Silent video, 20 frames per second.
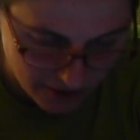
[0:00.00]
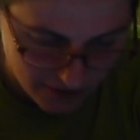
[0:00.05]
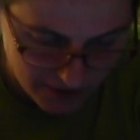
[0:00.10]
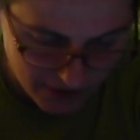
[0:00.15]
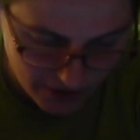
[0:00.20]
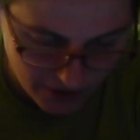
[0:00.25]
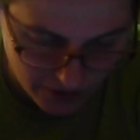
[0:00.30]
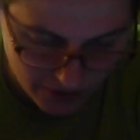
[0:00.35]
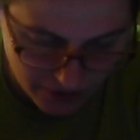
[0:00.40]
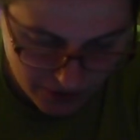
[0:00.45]
your
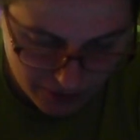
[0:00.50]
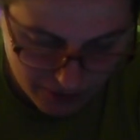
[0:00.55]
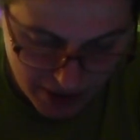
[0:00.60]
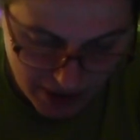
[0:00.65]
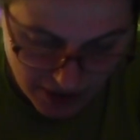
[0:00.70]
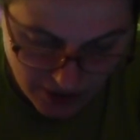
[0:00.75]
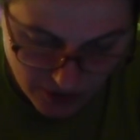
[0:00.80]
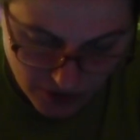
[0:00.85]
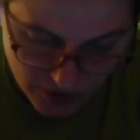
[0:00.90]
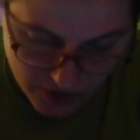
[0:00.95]
field, you may
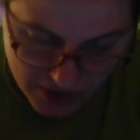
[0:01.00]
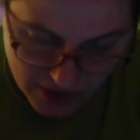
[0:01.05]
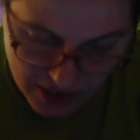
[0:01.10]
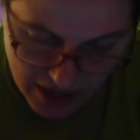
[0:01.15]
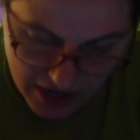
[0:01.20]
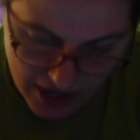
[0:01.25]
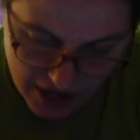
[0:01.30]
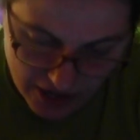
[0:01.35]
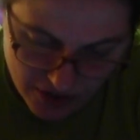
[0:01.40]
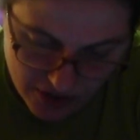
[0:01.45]
use the
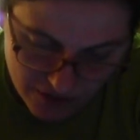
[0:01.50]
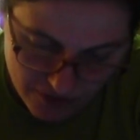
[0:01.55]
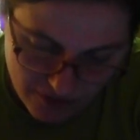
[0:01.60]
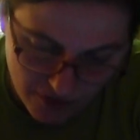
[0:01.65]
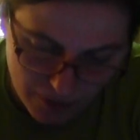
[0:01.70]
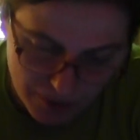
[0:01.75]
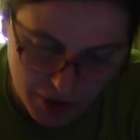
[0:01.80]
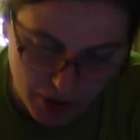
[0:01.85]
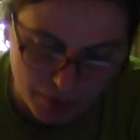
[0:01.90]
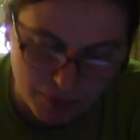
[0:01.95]
gauge
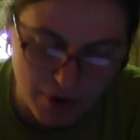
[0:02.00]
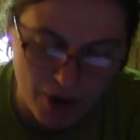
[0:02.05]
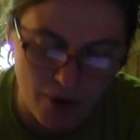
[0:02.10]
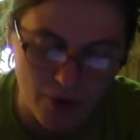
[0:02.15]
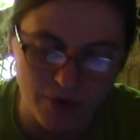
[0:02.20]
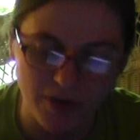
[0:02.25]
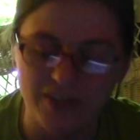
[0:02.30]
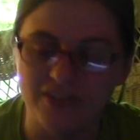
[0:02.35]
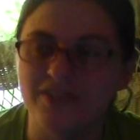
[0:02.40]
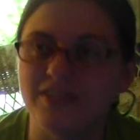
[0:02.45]
from your
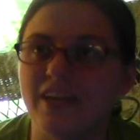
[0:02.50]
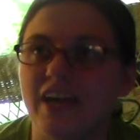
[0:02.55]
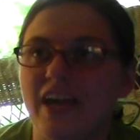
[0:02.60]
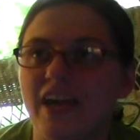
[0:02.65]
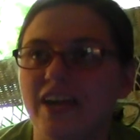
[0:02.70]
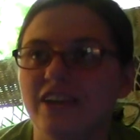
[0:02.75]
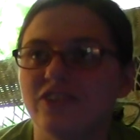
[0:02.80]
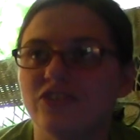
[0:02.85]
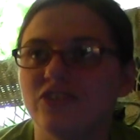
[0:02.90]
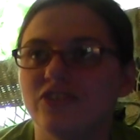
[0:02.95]
opponent's
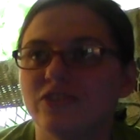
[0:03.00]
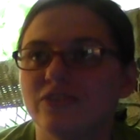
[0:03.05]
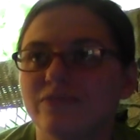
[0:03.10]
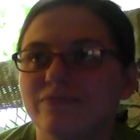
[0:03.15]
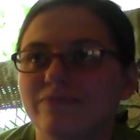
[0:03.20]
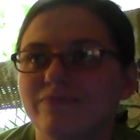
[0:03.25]
gauge.